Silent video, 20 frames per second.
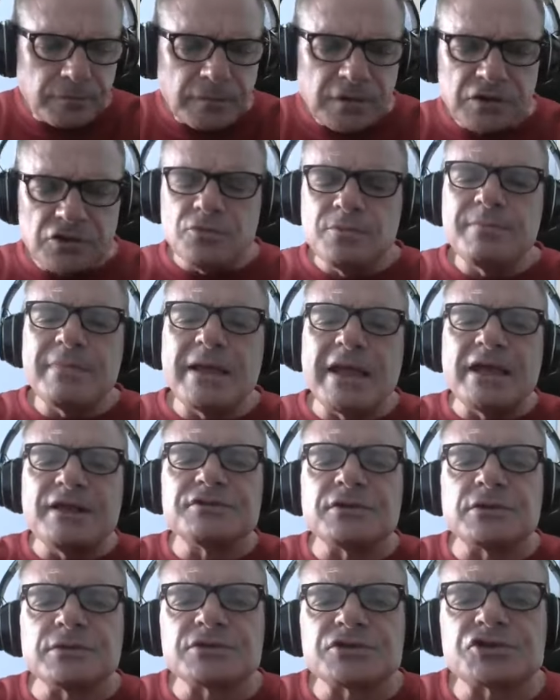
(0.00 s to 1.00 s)
You made
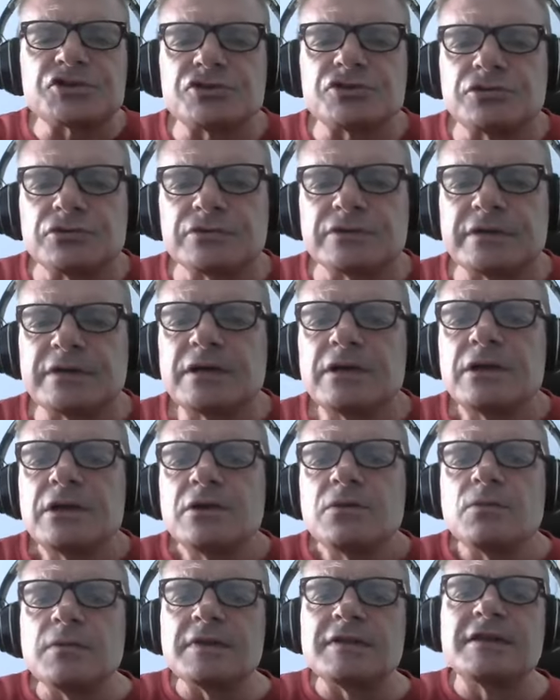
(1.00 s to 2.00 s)
those children
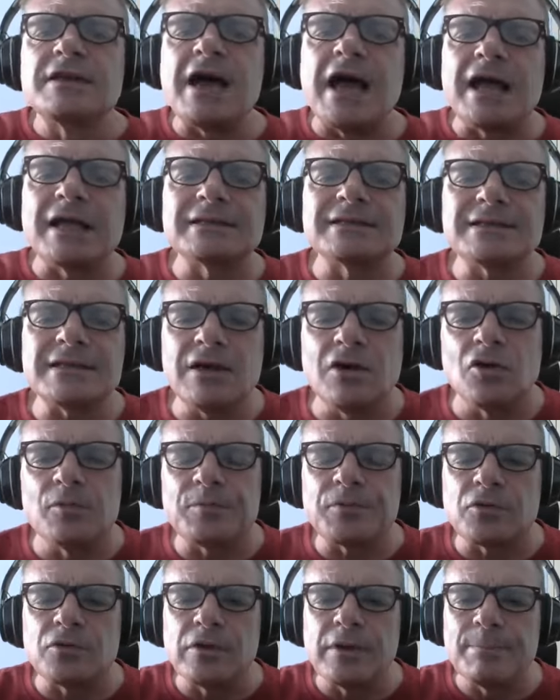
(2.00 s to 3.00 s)
with God's
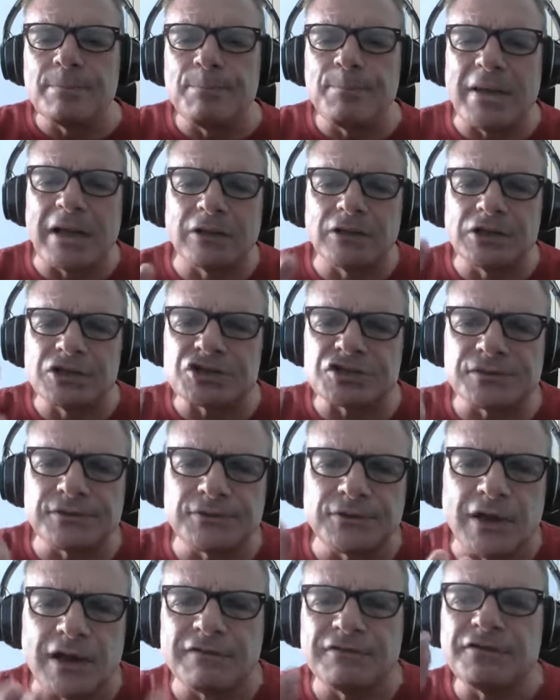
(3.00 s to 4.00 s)
help who embellished
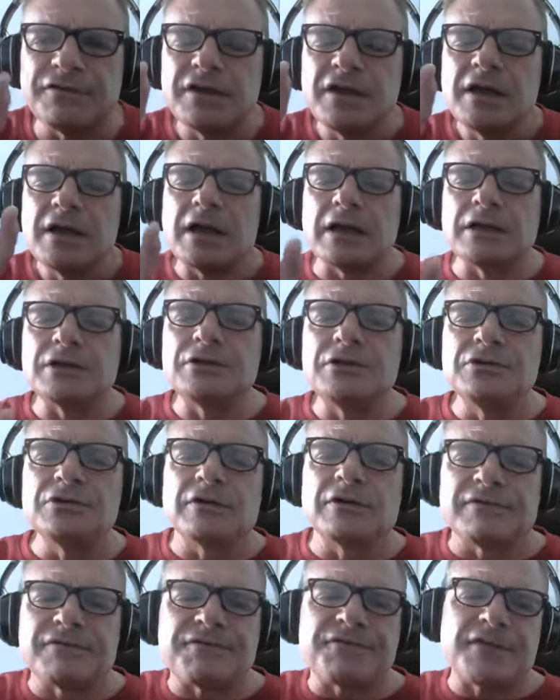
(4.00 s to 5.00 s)
love on
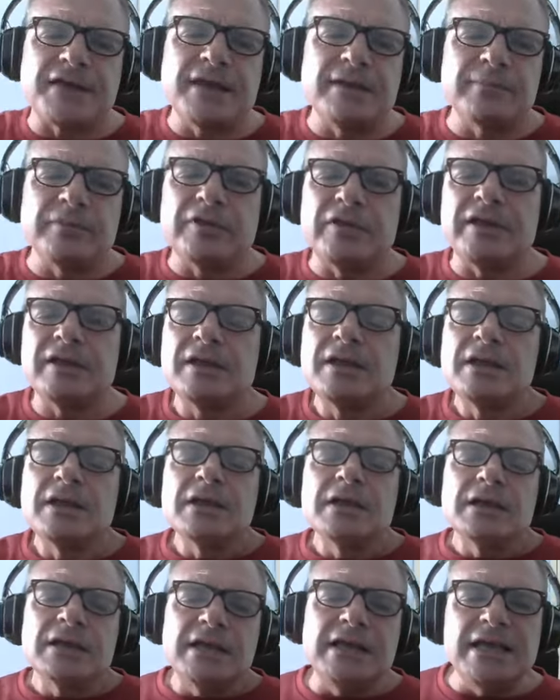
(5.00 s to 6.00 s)
your family.
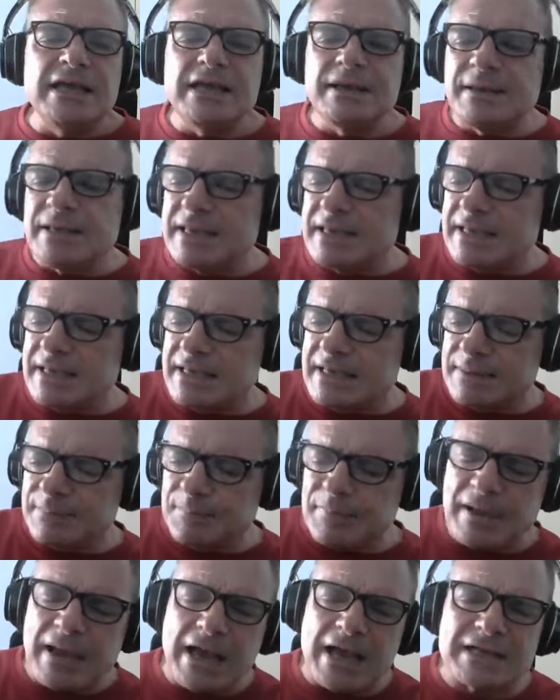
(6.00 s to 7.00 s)
He
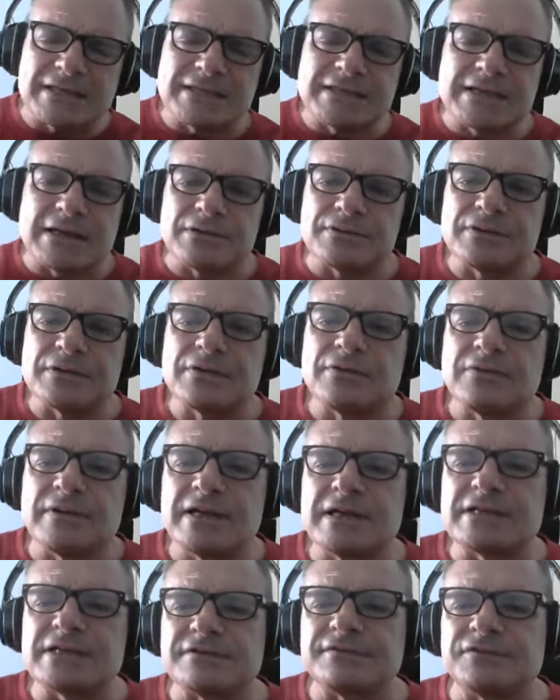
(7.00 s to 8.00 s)
passed down the
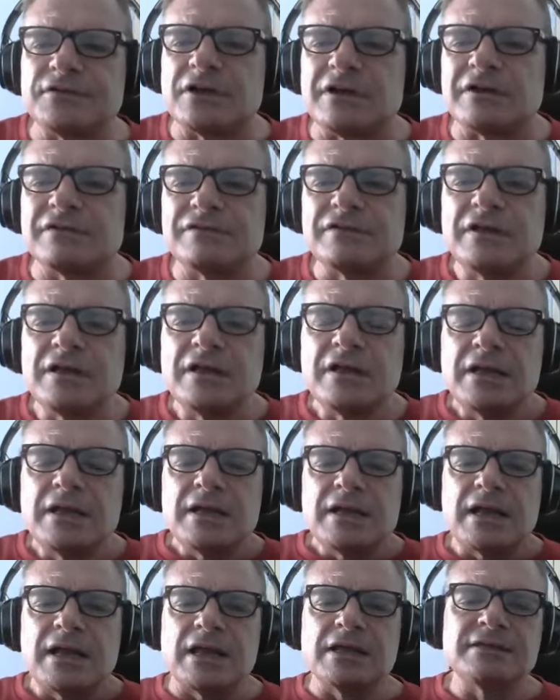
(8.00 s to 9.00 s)
grace of love,
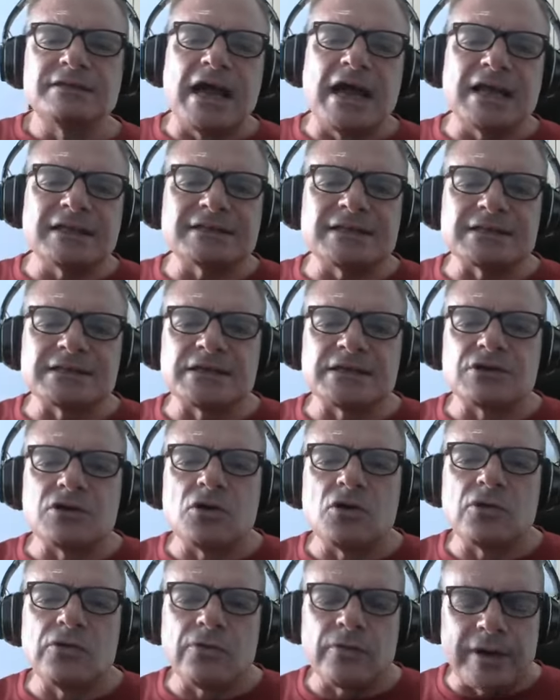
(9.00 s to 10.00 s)
and that doesn't go
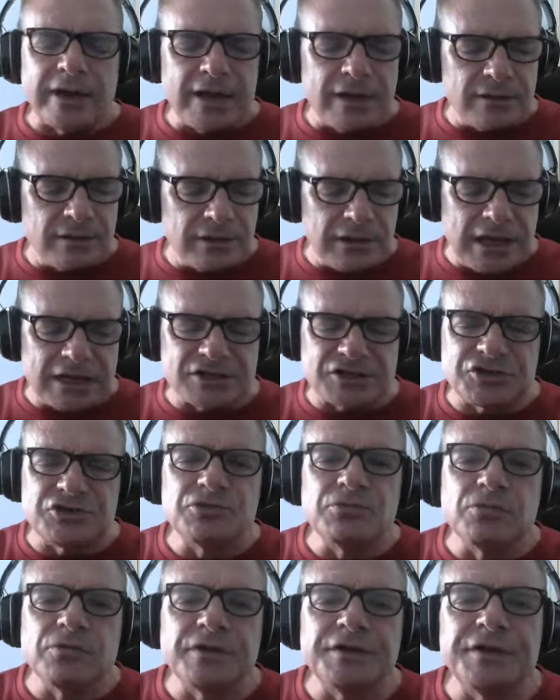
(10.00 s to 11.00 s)
away unless
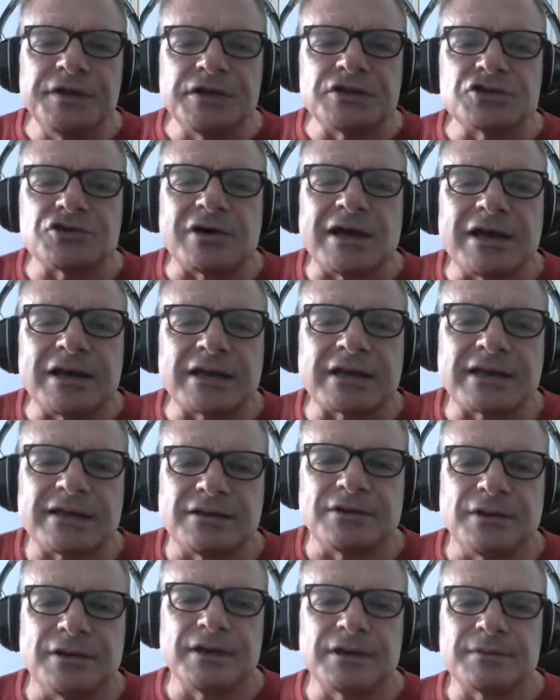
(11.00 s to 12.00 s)
you really try to
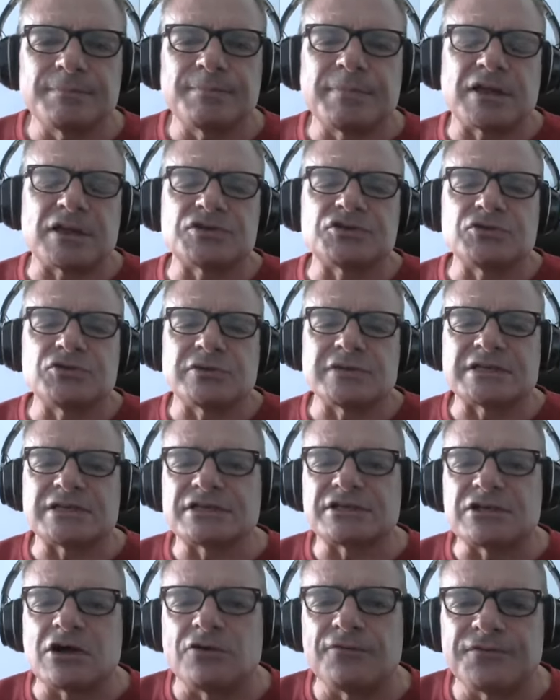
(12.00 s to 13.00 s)
kill it because you're a
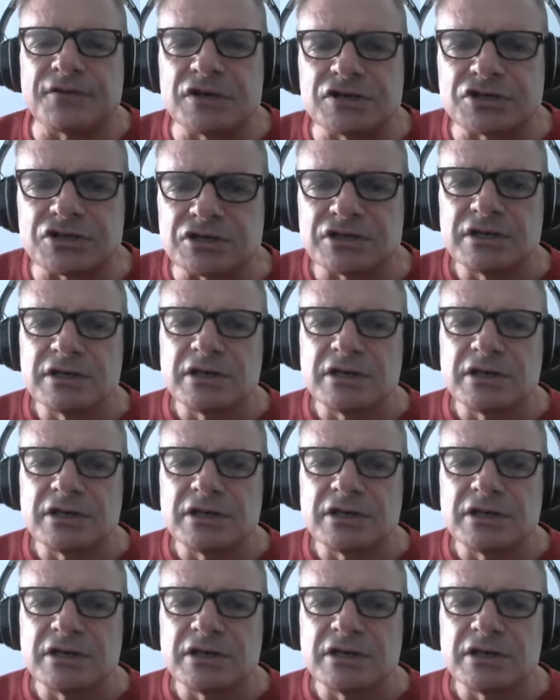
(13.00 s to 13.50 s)
selfish,